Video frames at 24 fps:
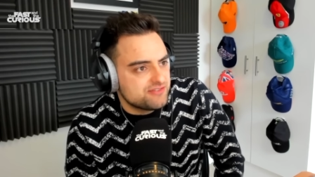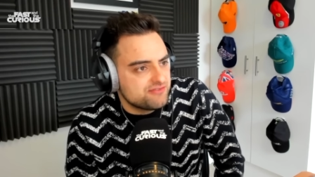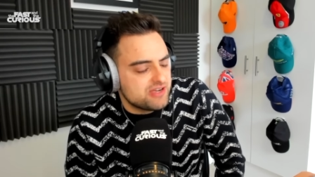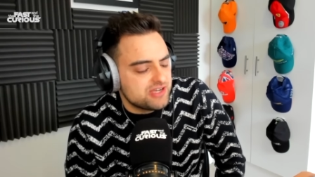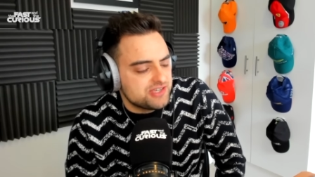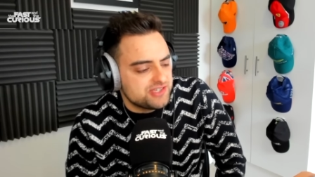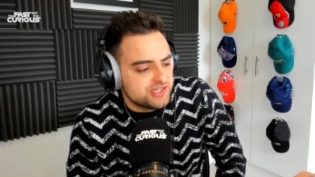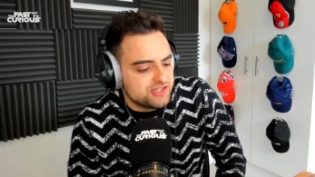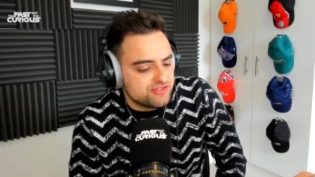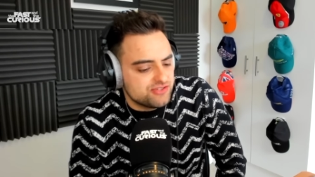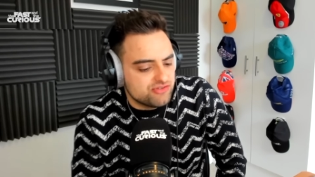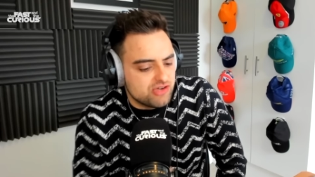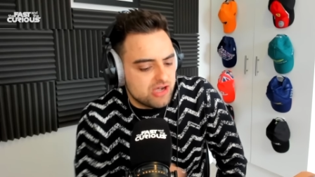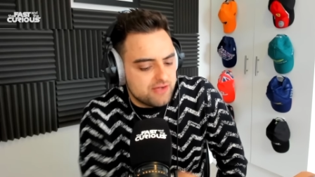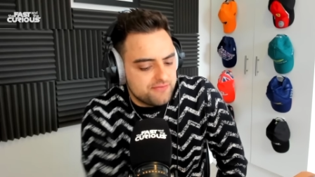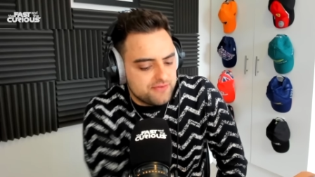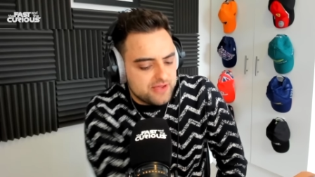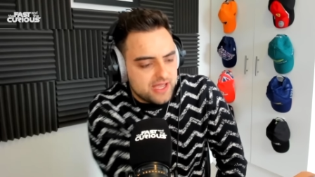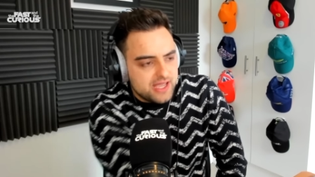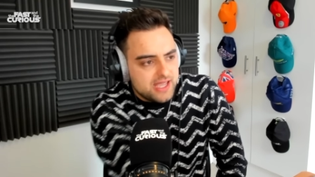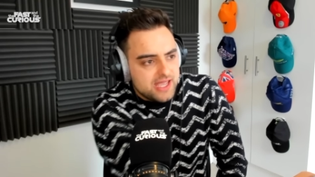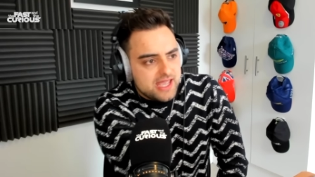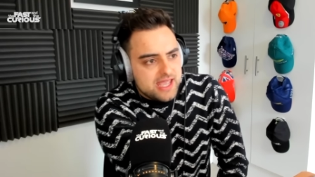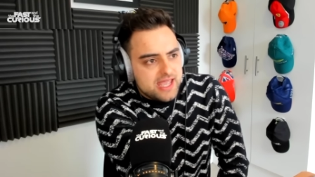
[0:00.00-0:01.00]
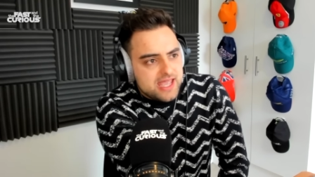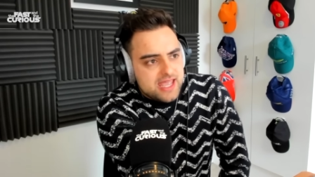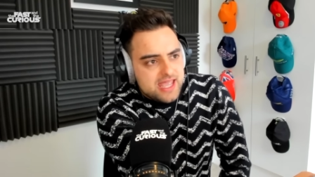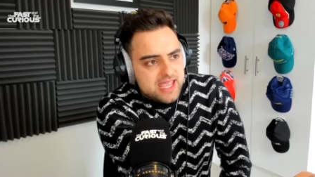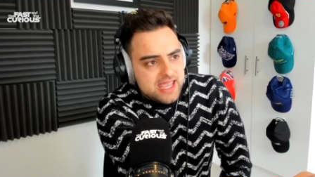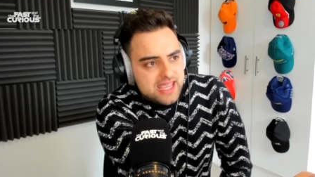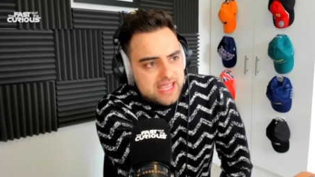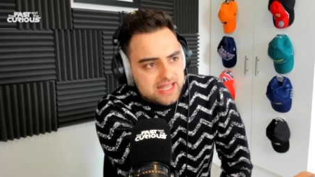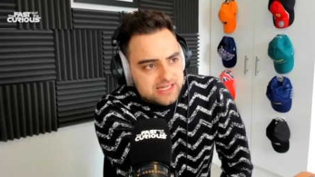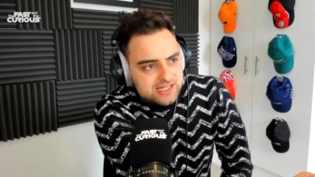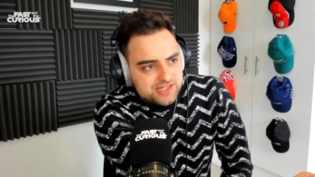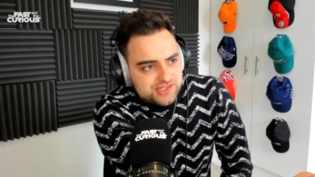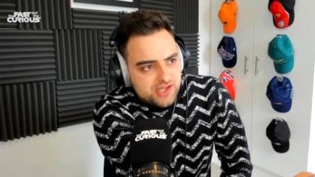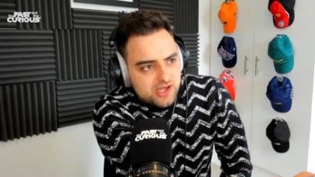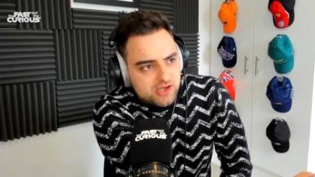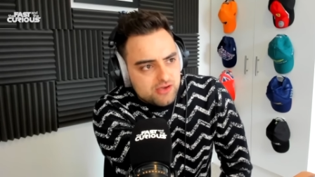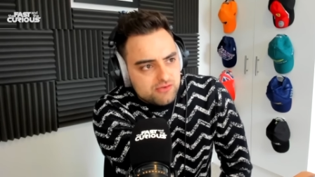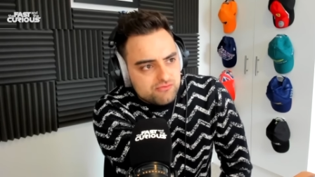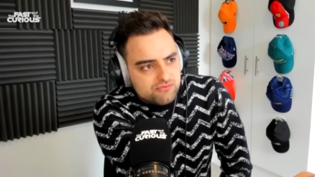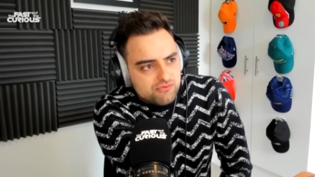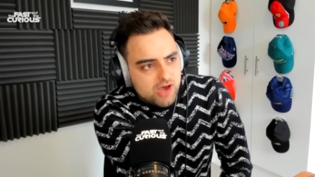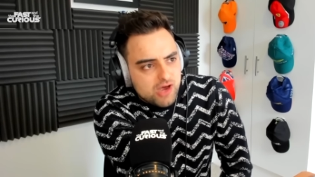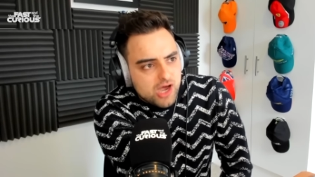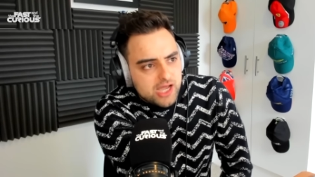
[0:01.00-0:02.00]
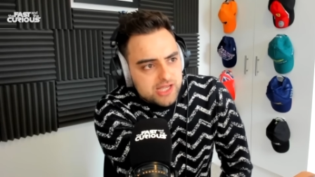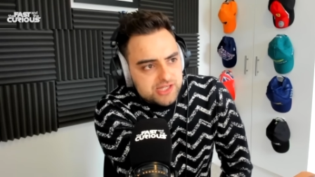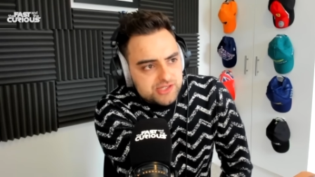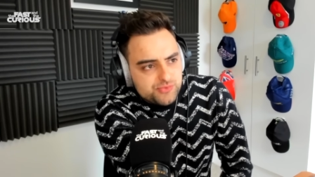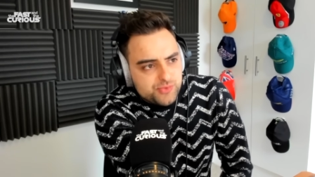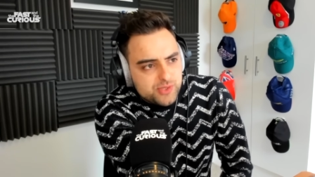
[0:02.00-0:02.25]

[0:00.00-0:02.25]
racing driver in his own right.